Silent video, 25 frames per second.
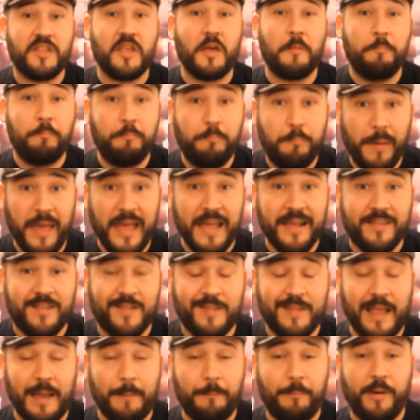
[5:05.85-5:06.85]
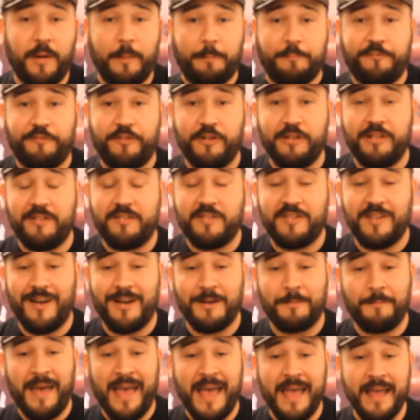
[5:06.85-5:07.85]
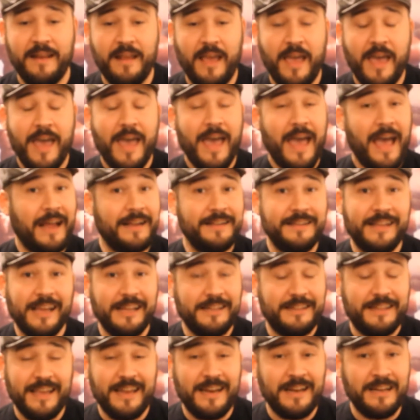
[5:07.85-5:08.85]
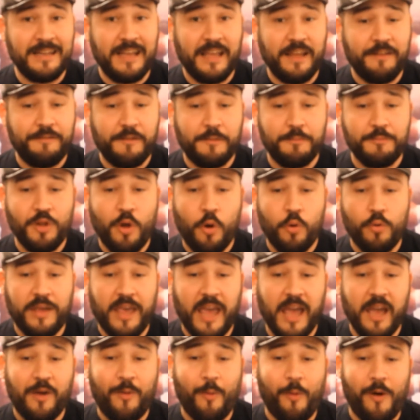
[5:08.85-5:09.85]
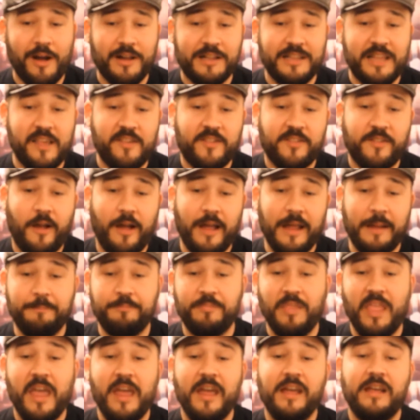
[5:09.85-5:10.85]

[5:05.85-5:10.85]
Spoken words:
It's a big step up for this young man, and they didn't give him no cakewalk this time.